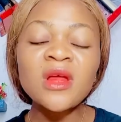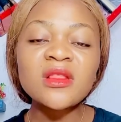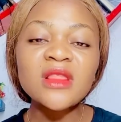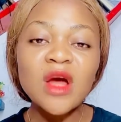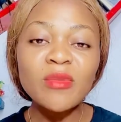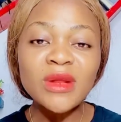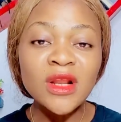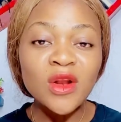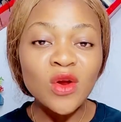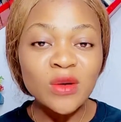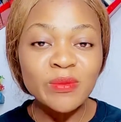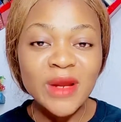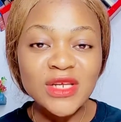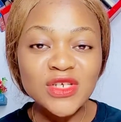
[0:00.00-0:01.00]
Now may the
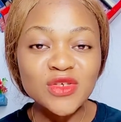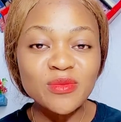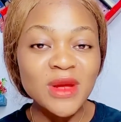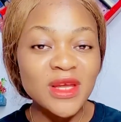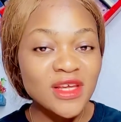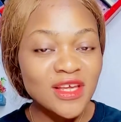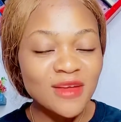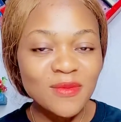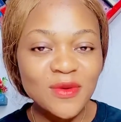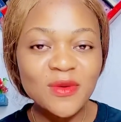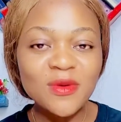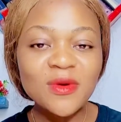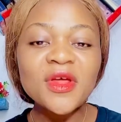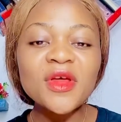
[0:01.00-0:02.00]
Lord bless you, may he keep
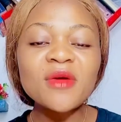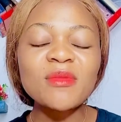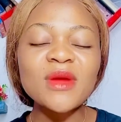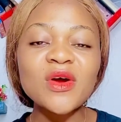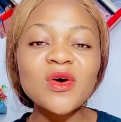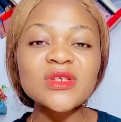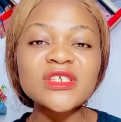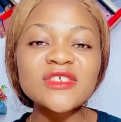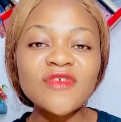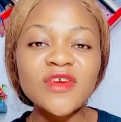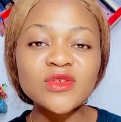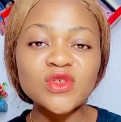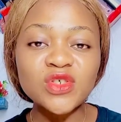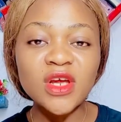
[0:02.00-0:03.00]
you, may cause his
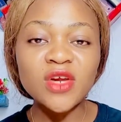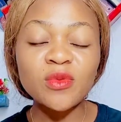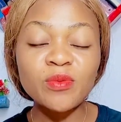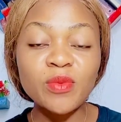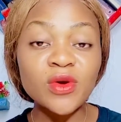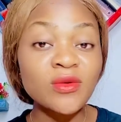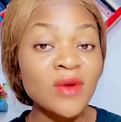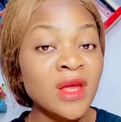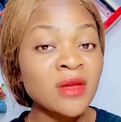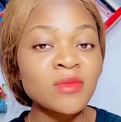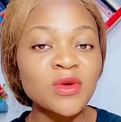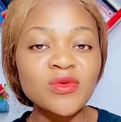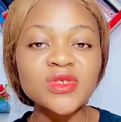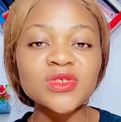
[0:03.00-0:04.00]
face to shine upon you and
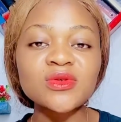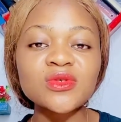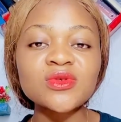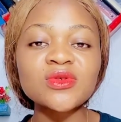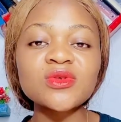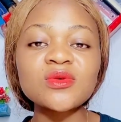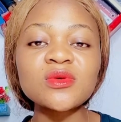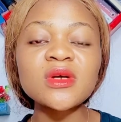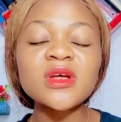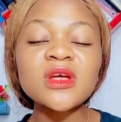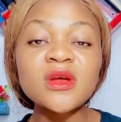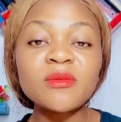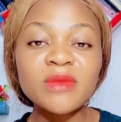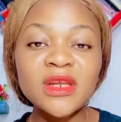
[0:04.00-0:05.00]
be gracious to you.
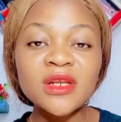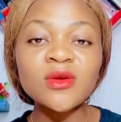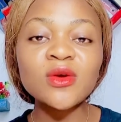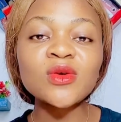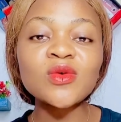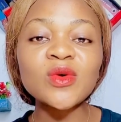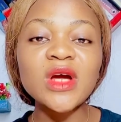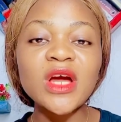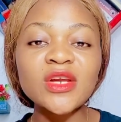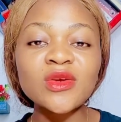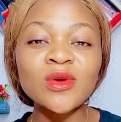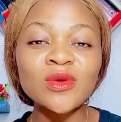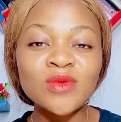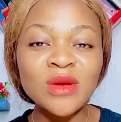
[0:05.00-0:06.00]
May the Lord look
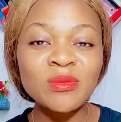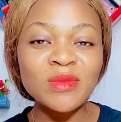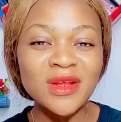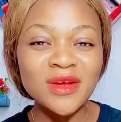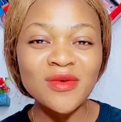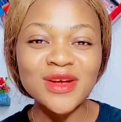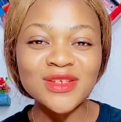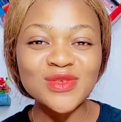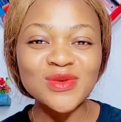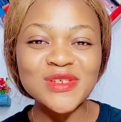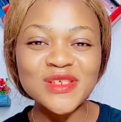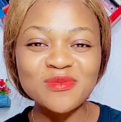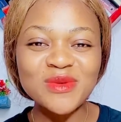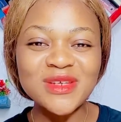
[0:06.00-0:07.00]
kindly on you and may grant you
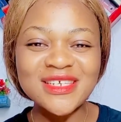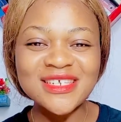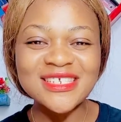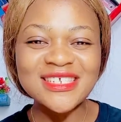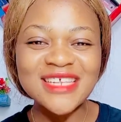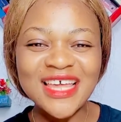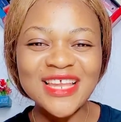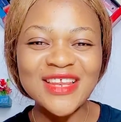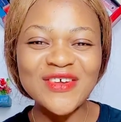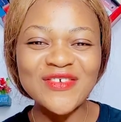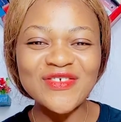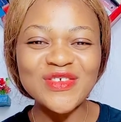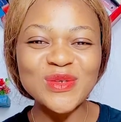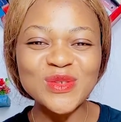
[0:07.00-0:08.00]
his peace. I
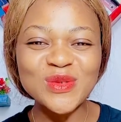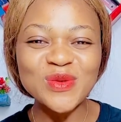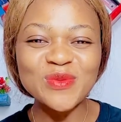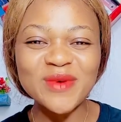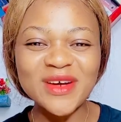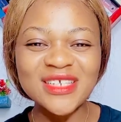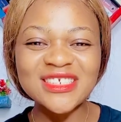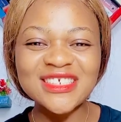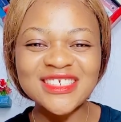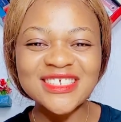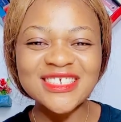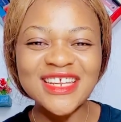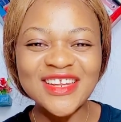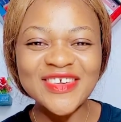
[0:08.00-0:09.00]
love you so much.
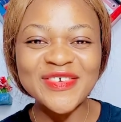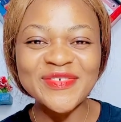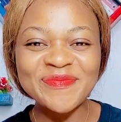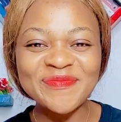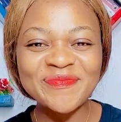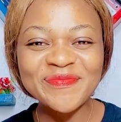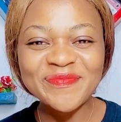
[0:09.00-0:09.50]
Shalom.